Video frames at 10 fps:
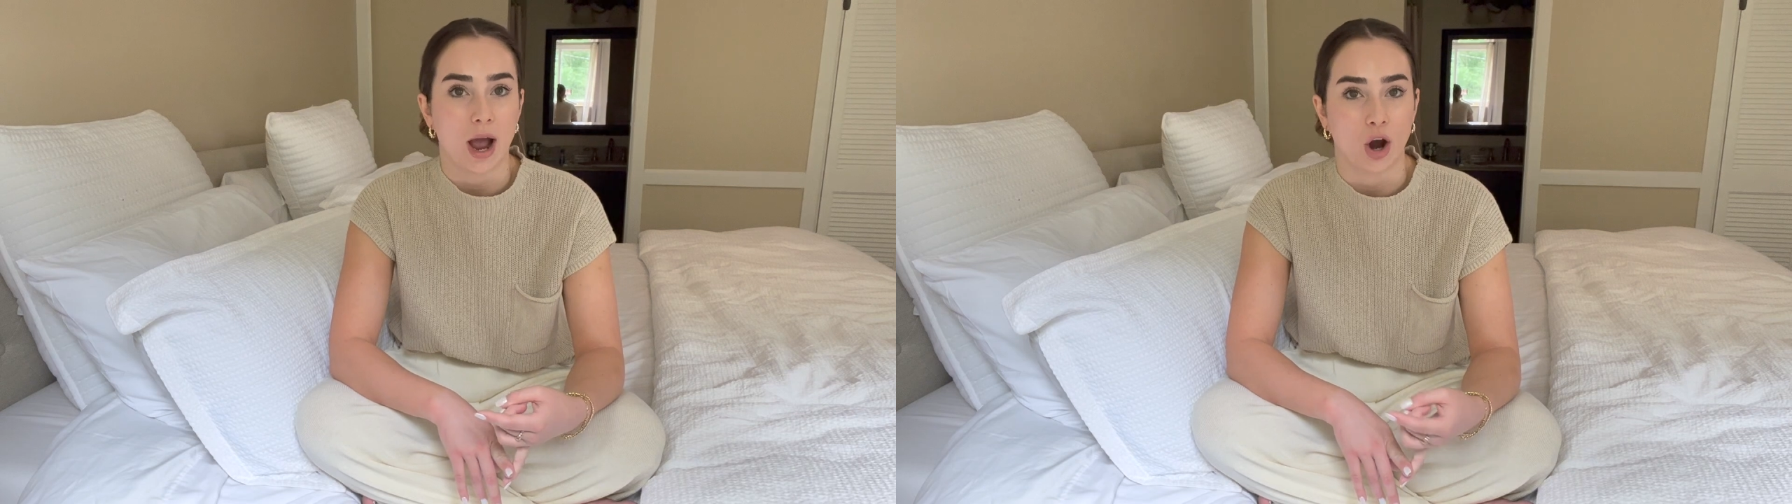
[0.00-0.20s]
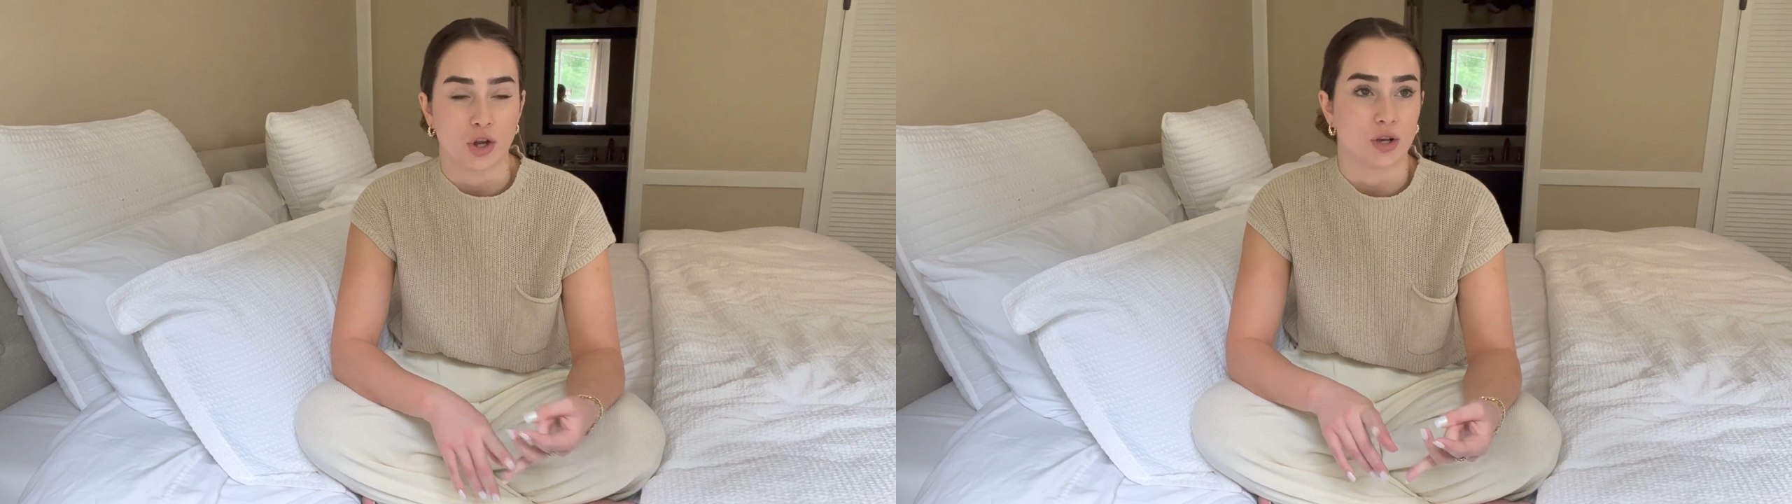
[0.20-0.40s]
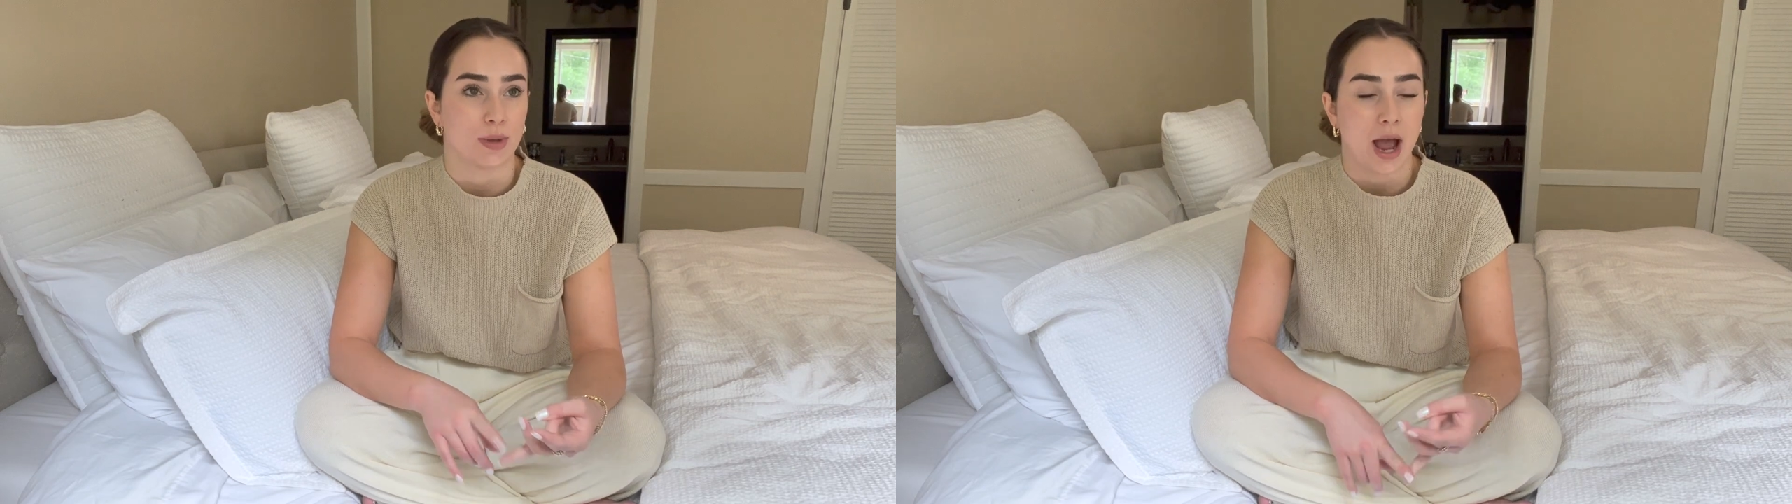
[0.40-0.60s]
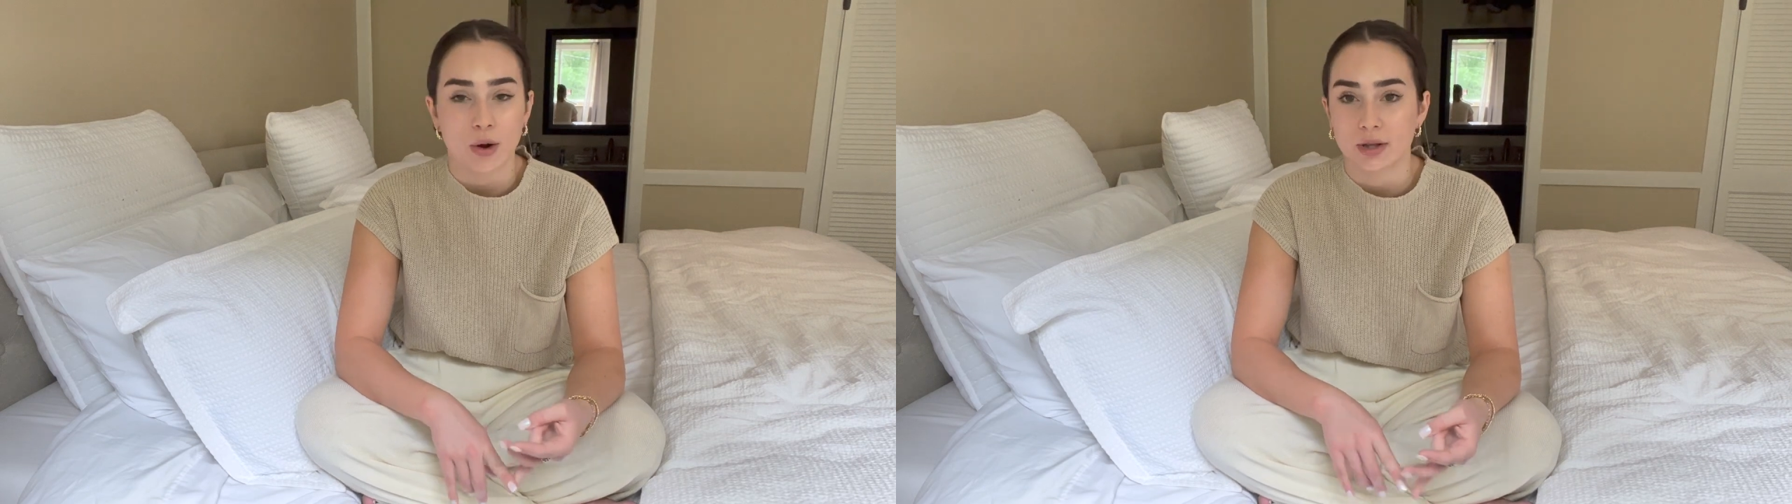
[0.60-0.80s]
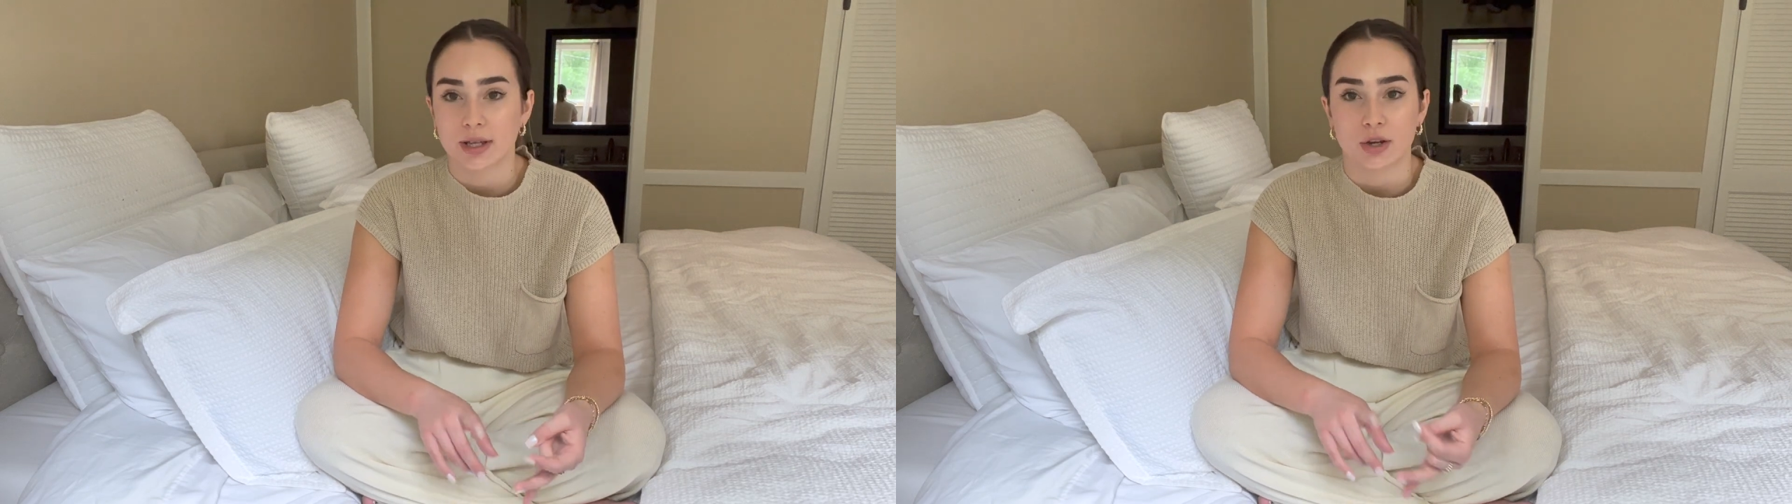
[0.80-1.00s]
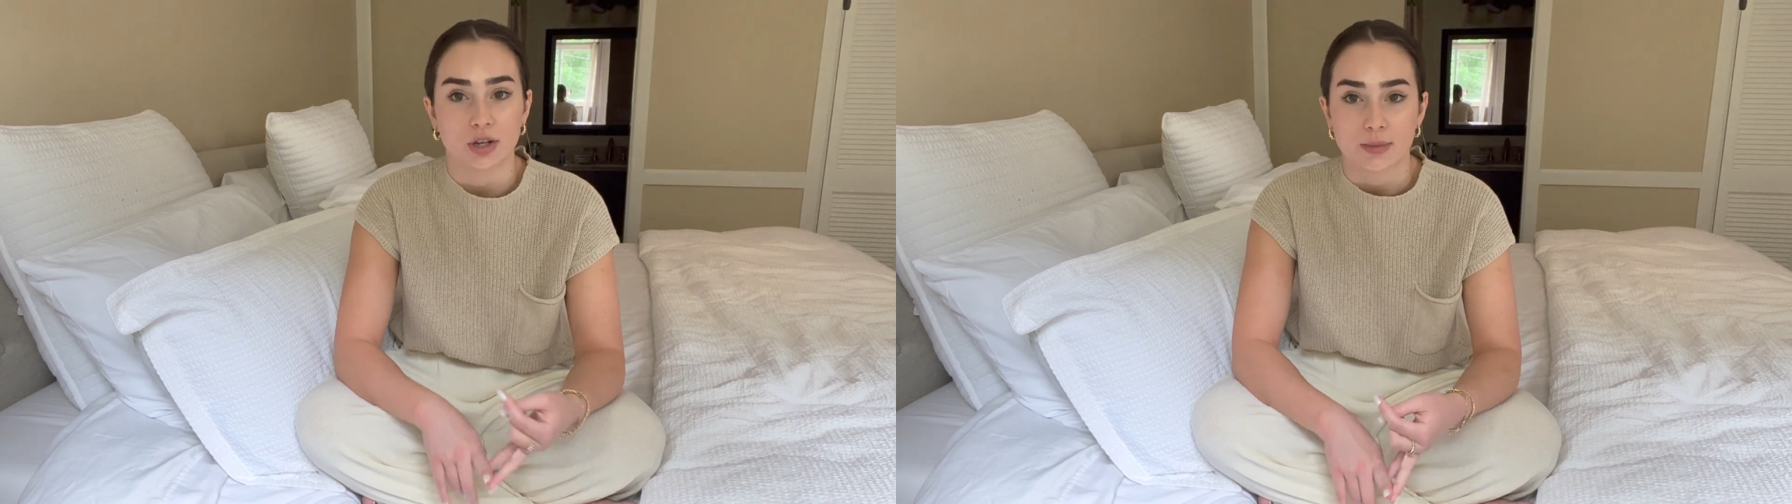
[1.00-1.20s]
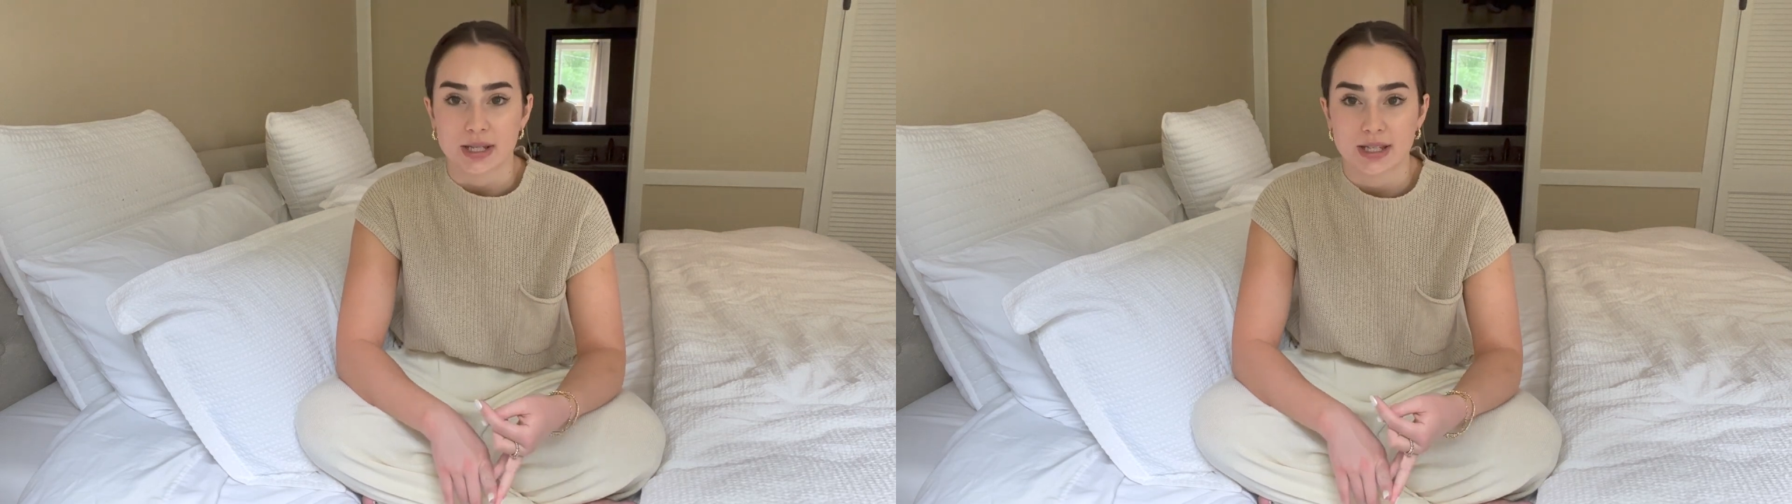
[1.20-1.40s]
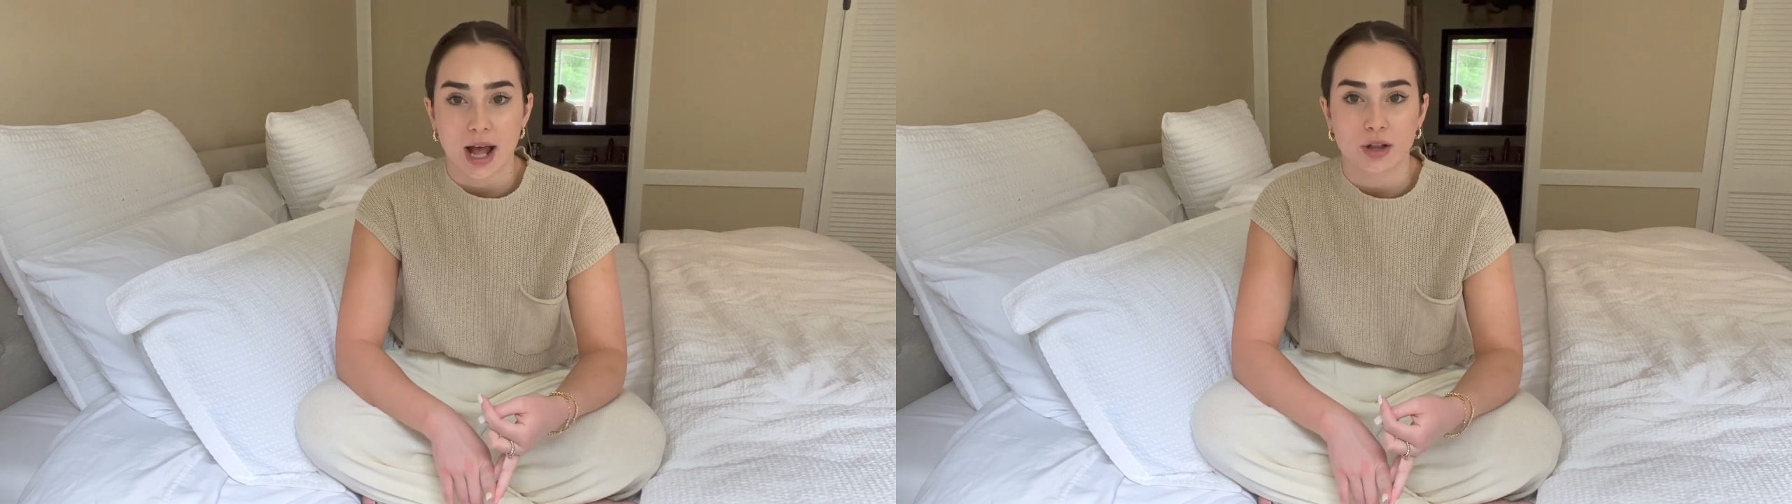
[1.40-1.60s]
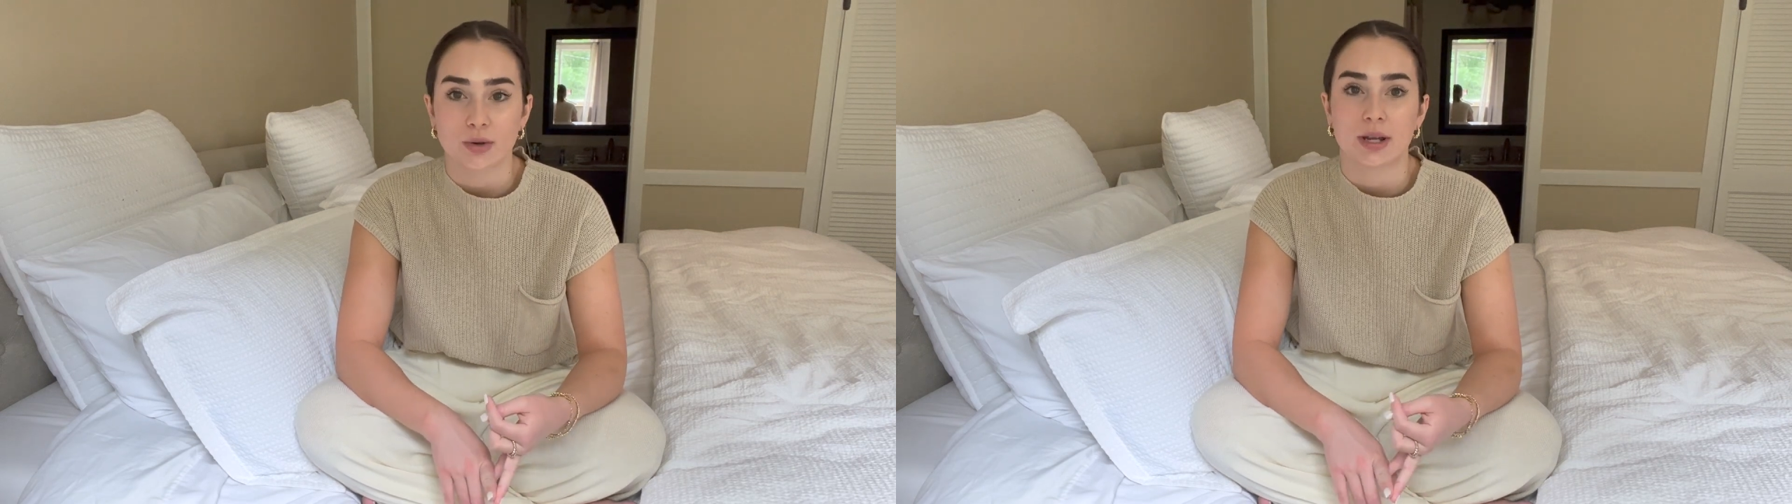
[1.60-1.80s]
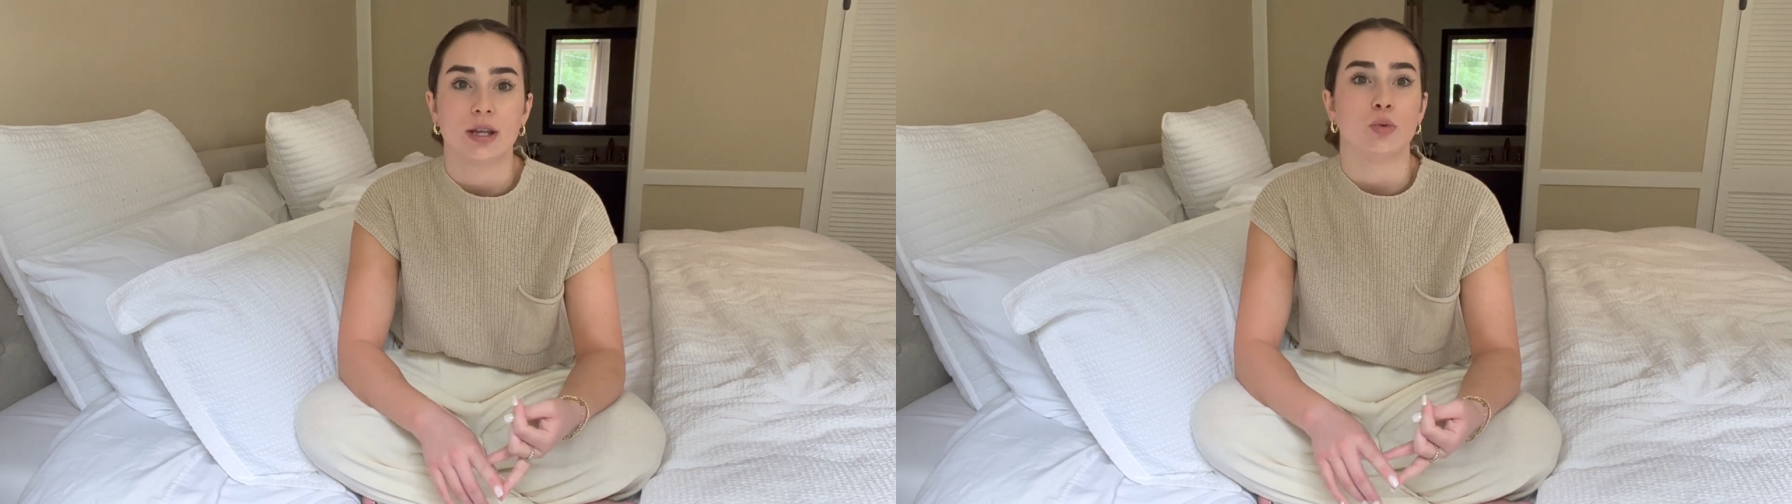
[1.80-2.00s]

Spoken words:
Are you gonna be hourly? Are you gonna be salary?